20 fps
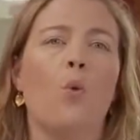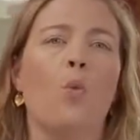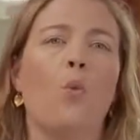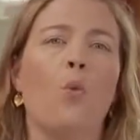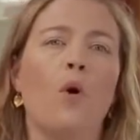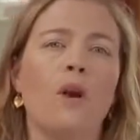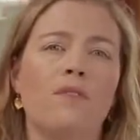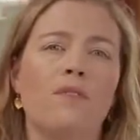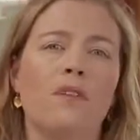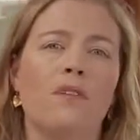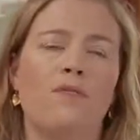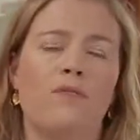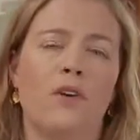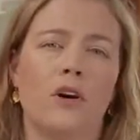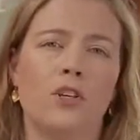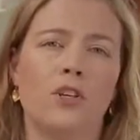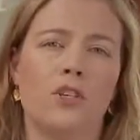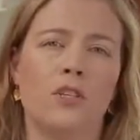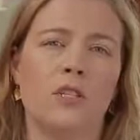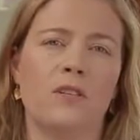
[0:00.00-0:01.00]
One of the
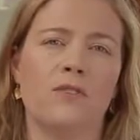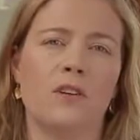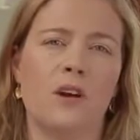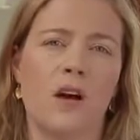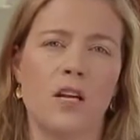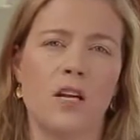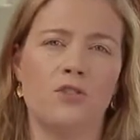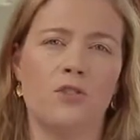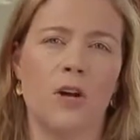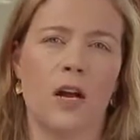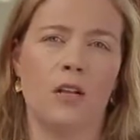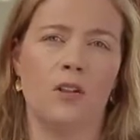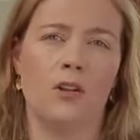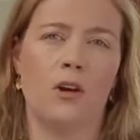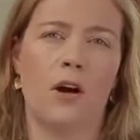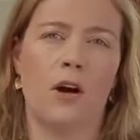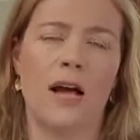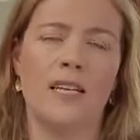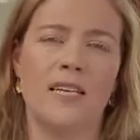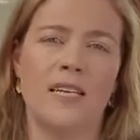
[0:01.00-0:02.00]
functions of contract
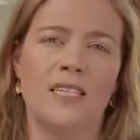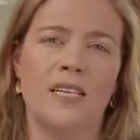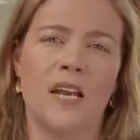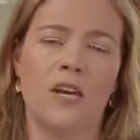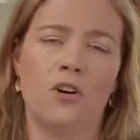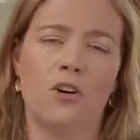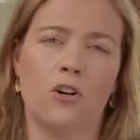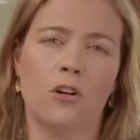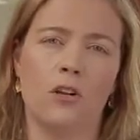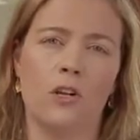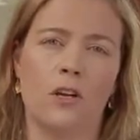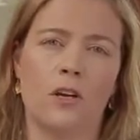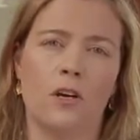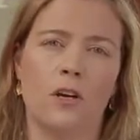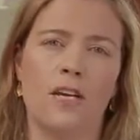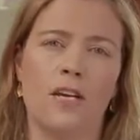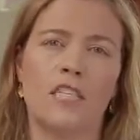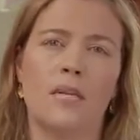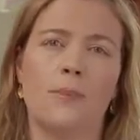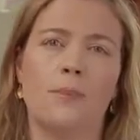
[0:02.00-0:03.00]
law, as I said
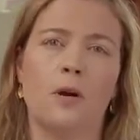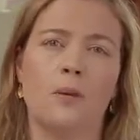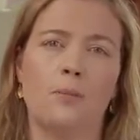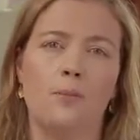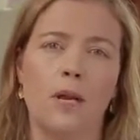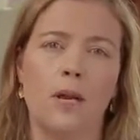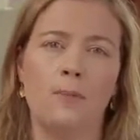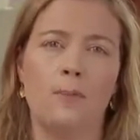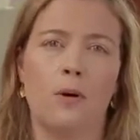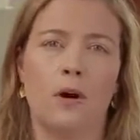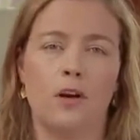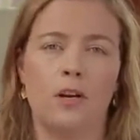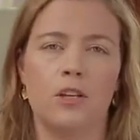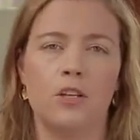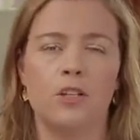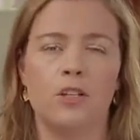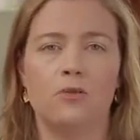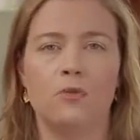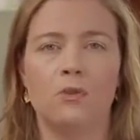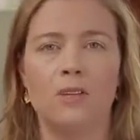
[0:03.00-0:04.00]
earlier, is to permit
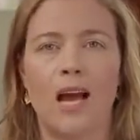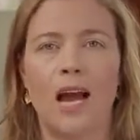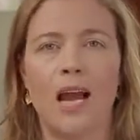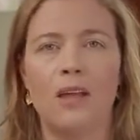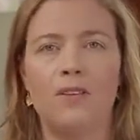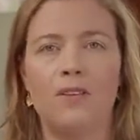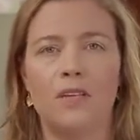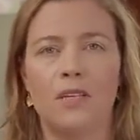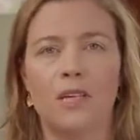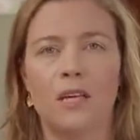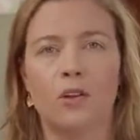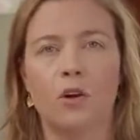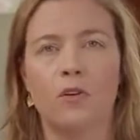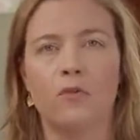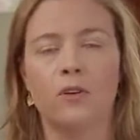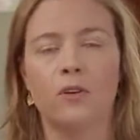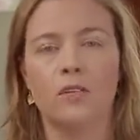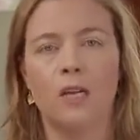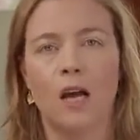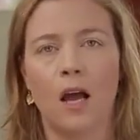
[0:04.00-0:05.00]
parties to rely on the deal
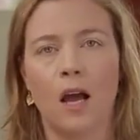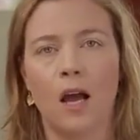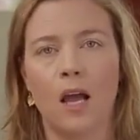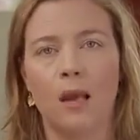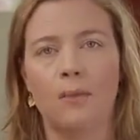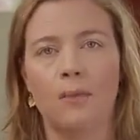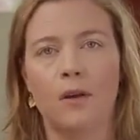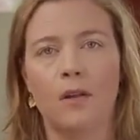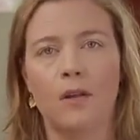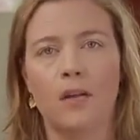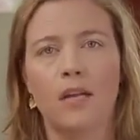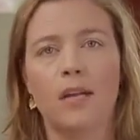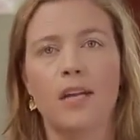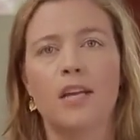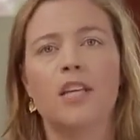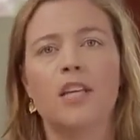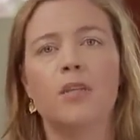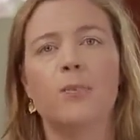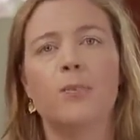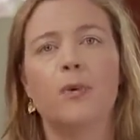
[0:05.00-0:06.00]
over time,
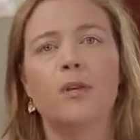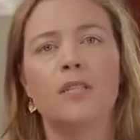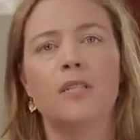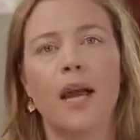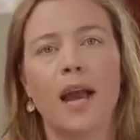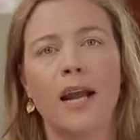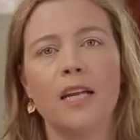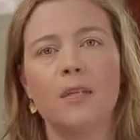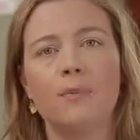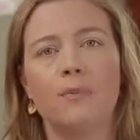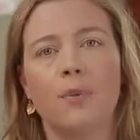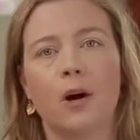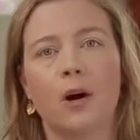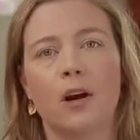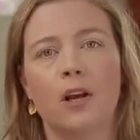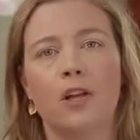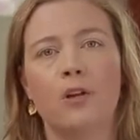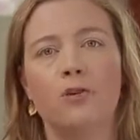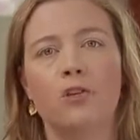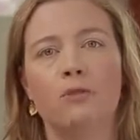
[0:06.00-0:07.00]
to protect a
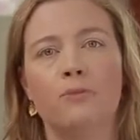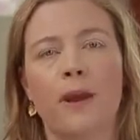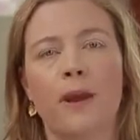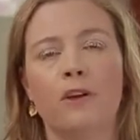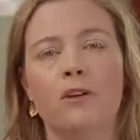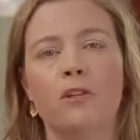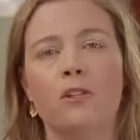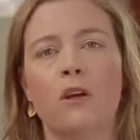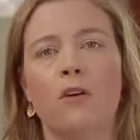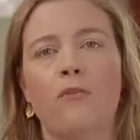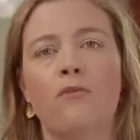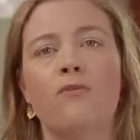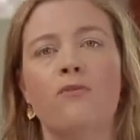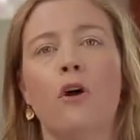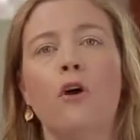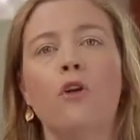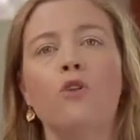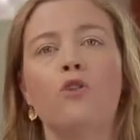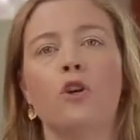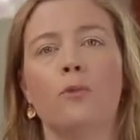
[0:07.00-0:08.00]
party who's made herself
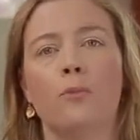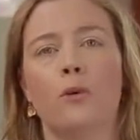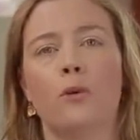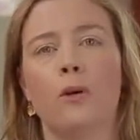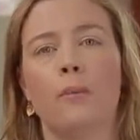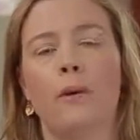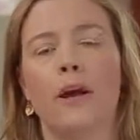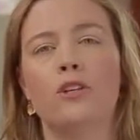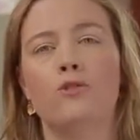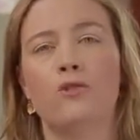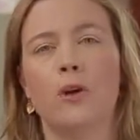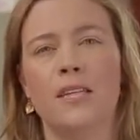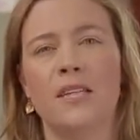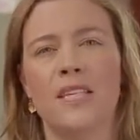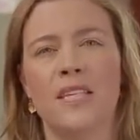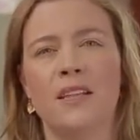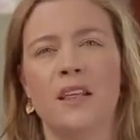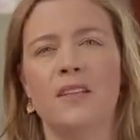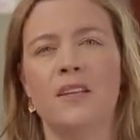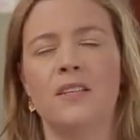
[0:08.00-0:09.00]
vulnerable by
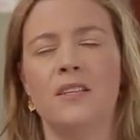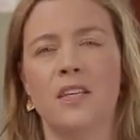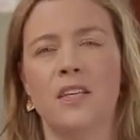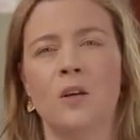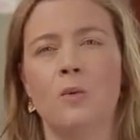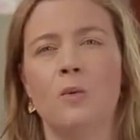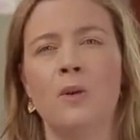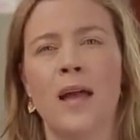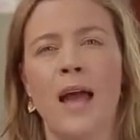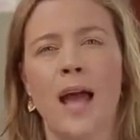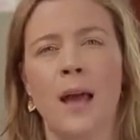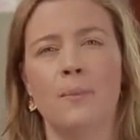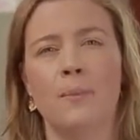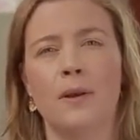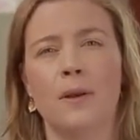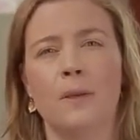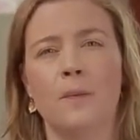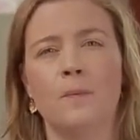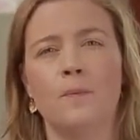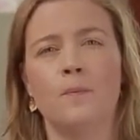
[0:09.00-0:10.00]
trusting that the deal will happen.